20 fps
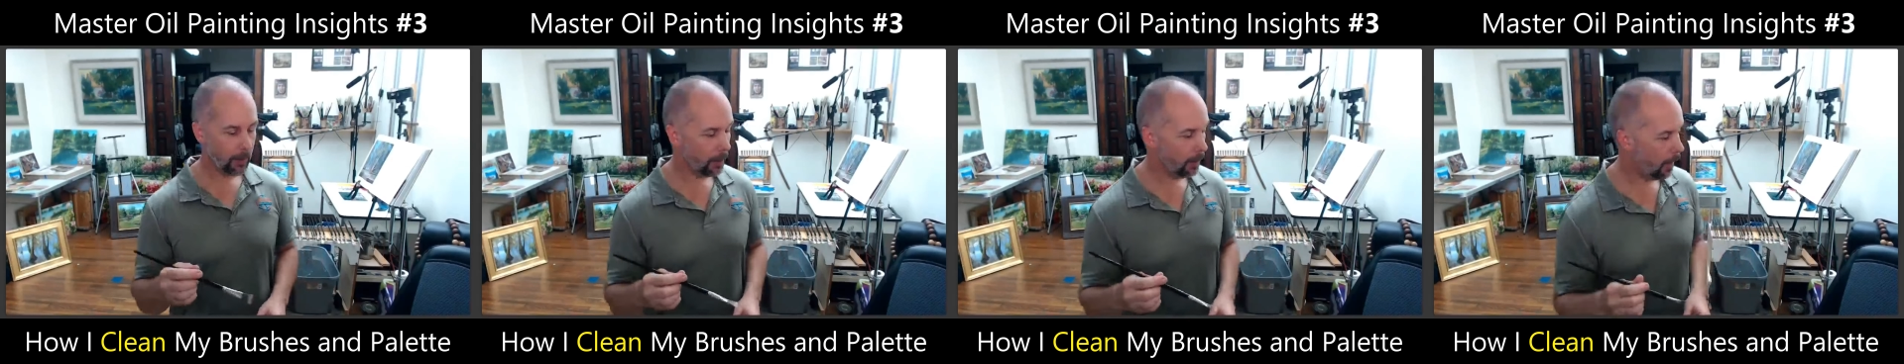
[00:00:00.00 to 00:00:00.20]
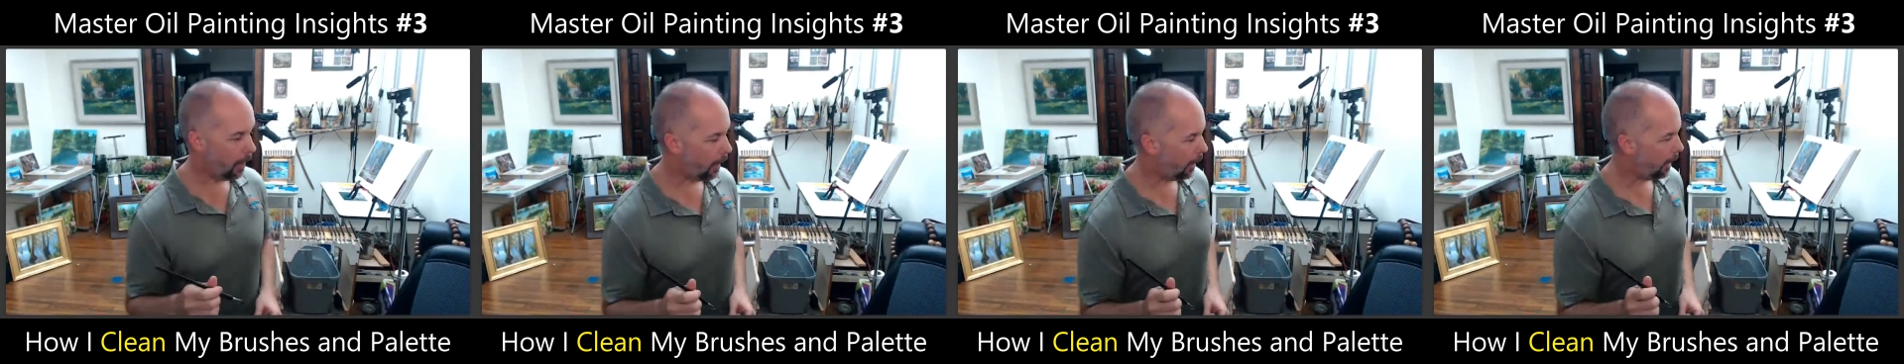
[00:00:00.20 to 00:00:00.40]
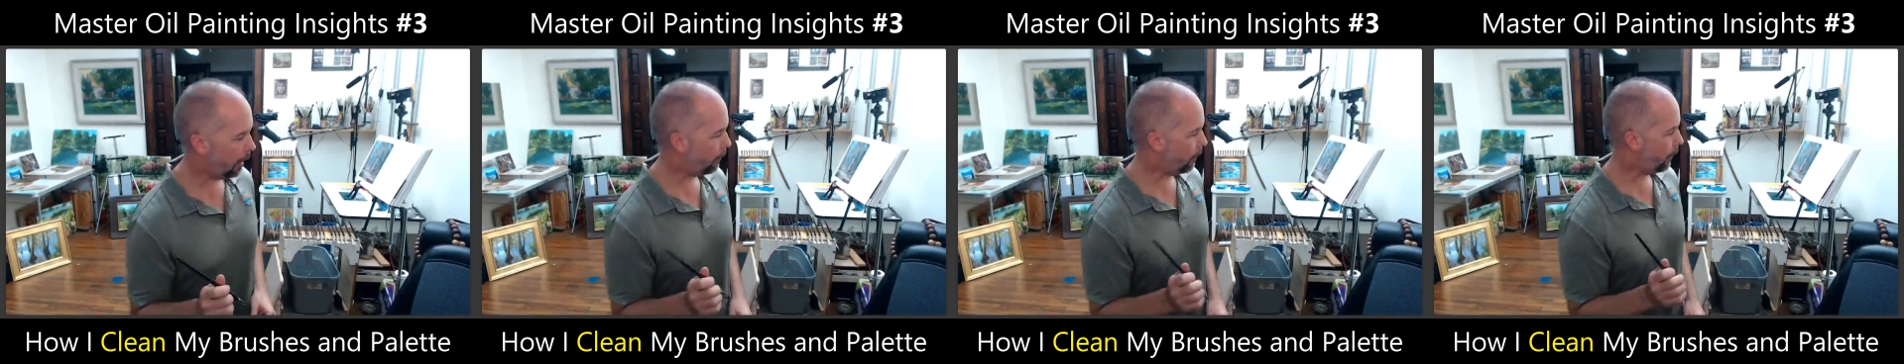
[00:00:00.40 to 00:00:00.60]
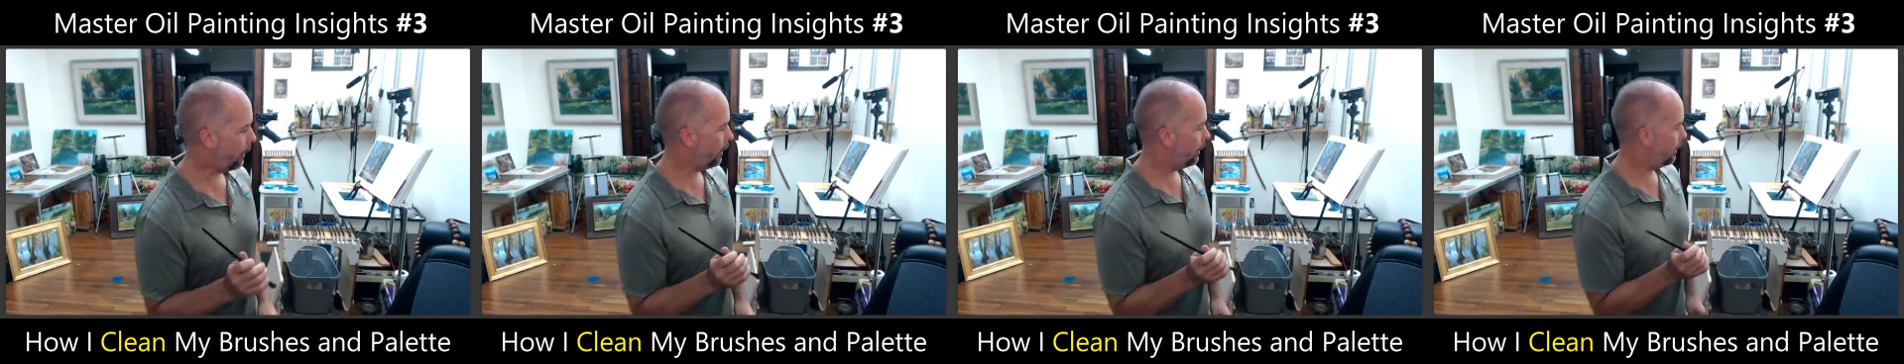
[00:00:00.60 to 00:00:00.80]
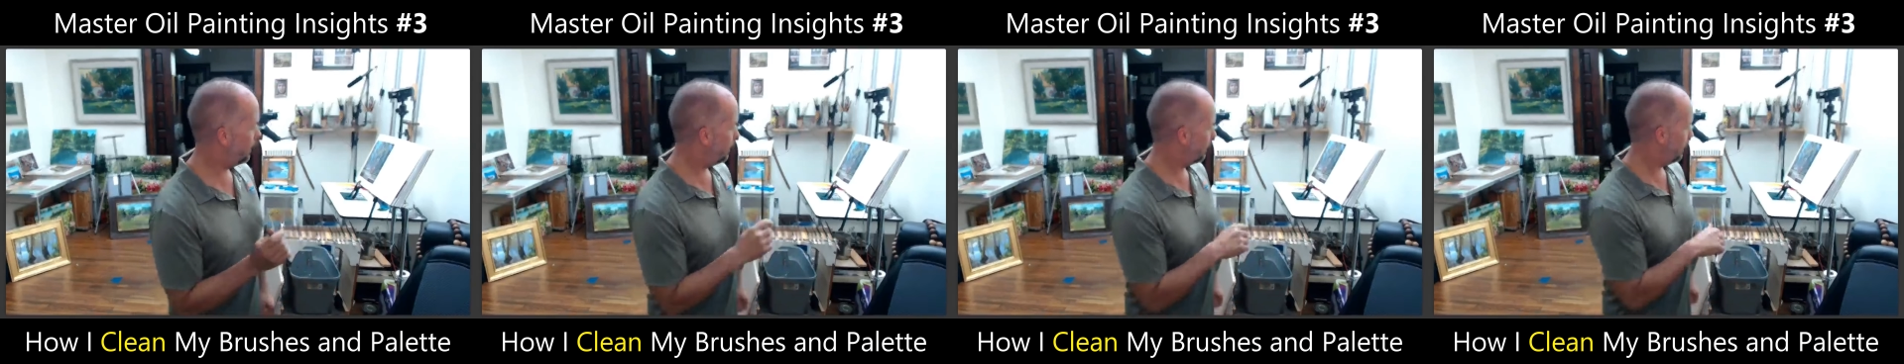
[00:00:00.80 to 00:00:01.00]
if
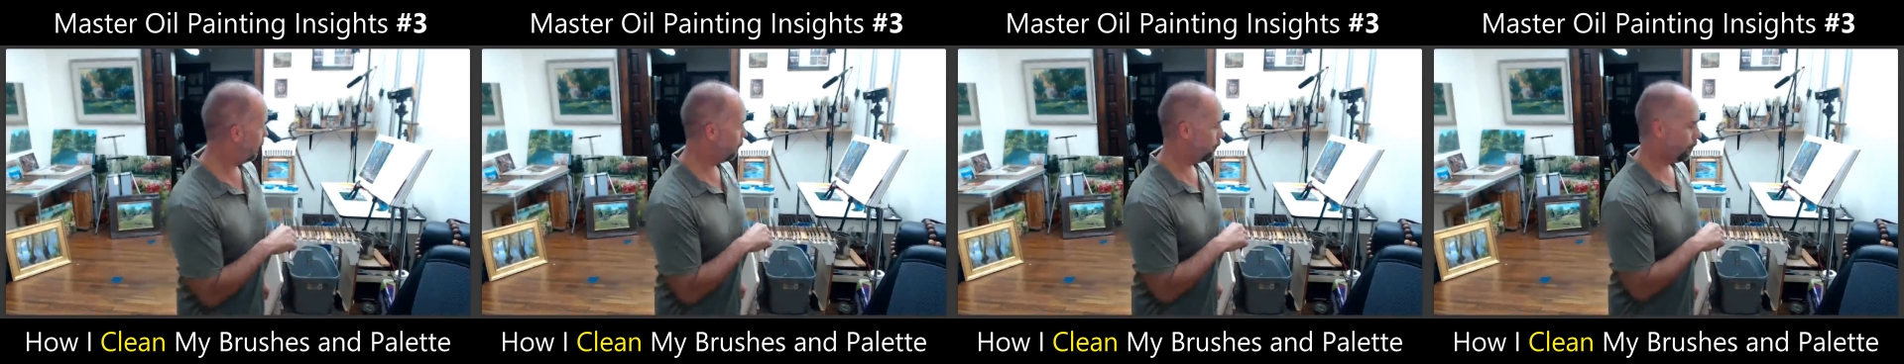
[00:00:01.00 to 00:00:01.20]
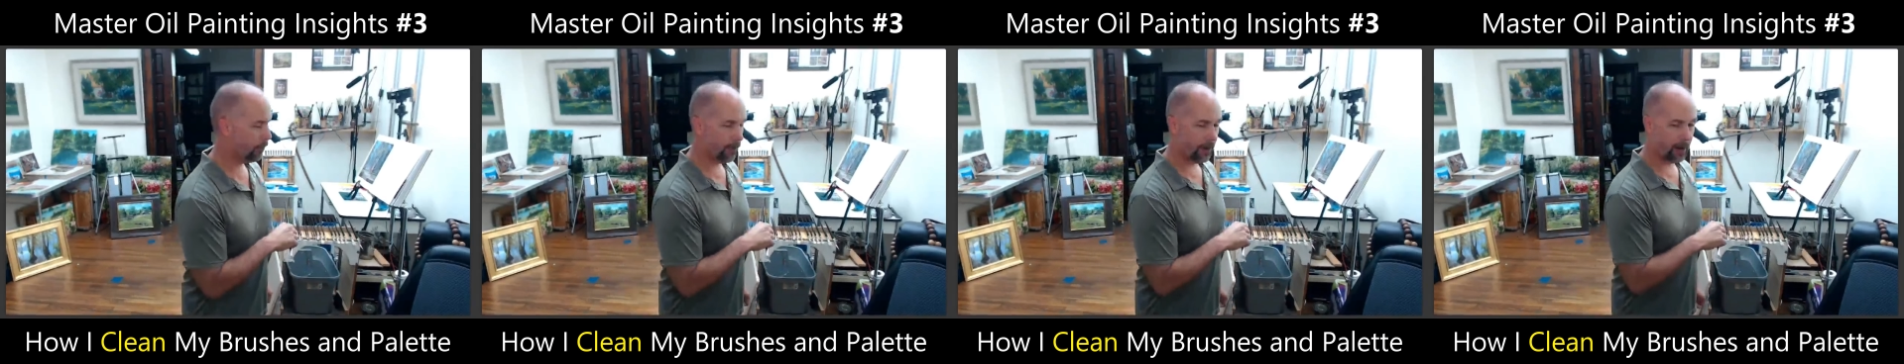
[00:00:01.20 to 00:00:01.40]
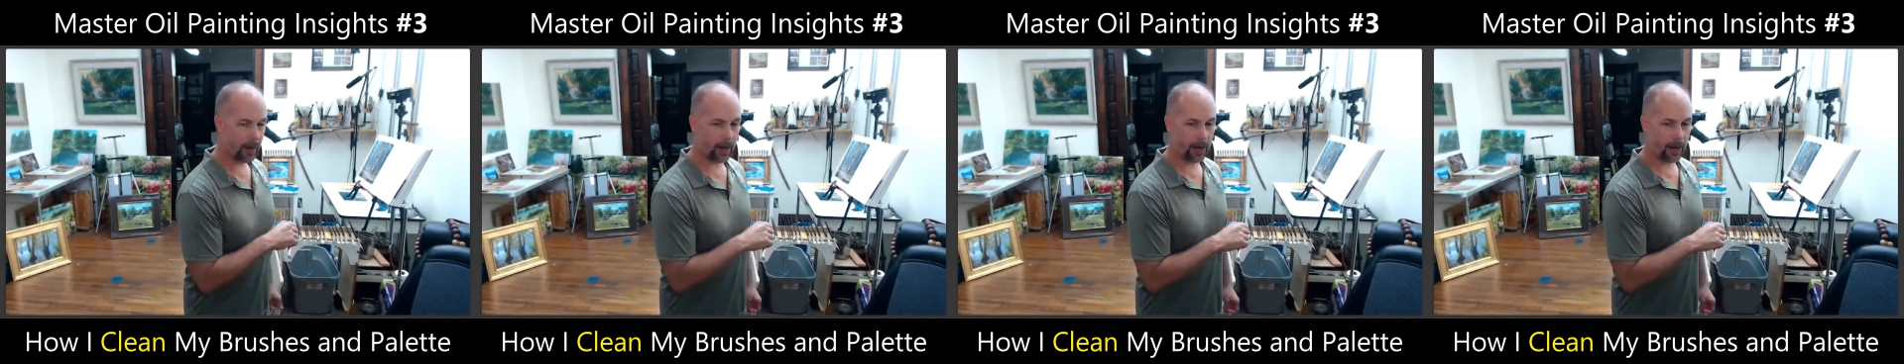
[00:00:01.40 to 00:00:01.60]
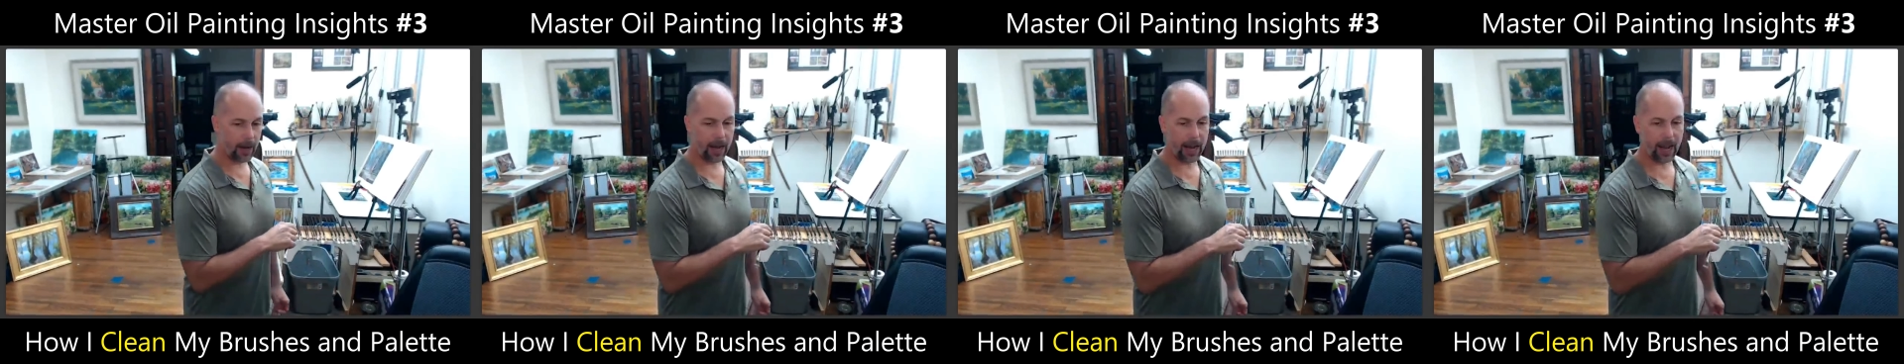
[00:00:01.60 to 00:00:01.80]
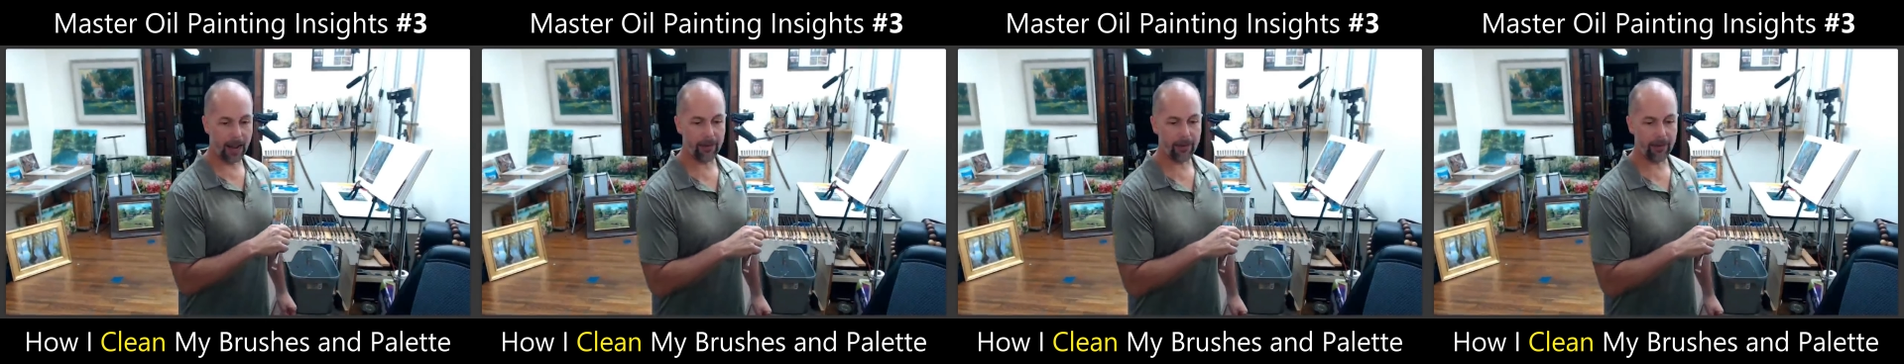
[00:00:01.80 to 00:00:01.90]
I